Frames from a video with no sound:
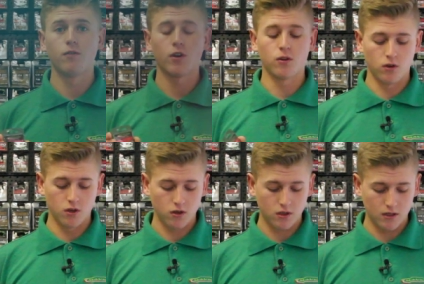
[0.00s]
final
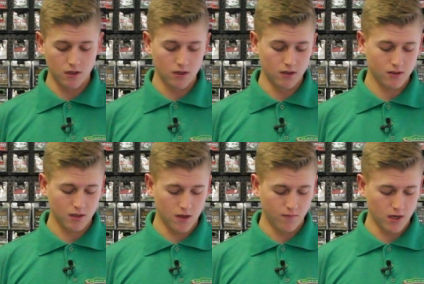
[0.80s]
hook is
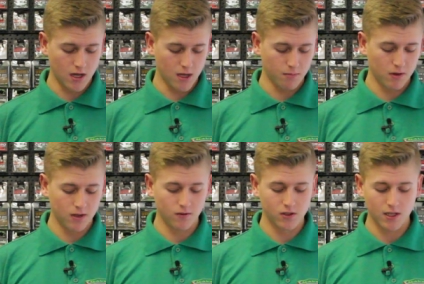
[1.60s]
in the name,
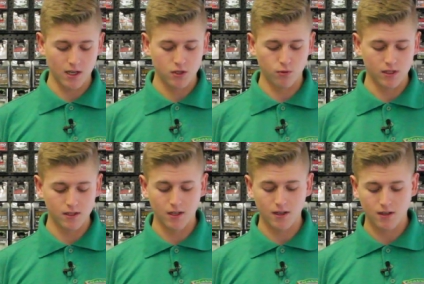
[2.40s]
the
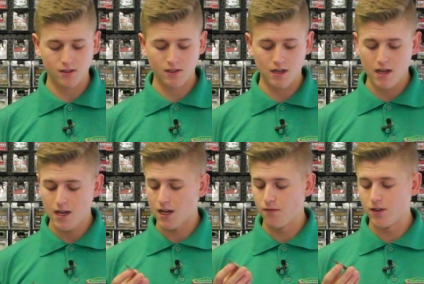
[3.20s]
CS26,
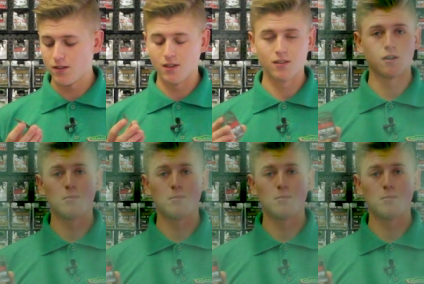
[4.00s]
and this is a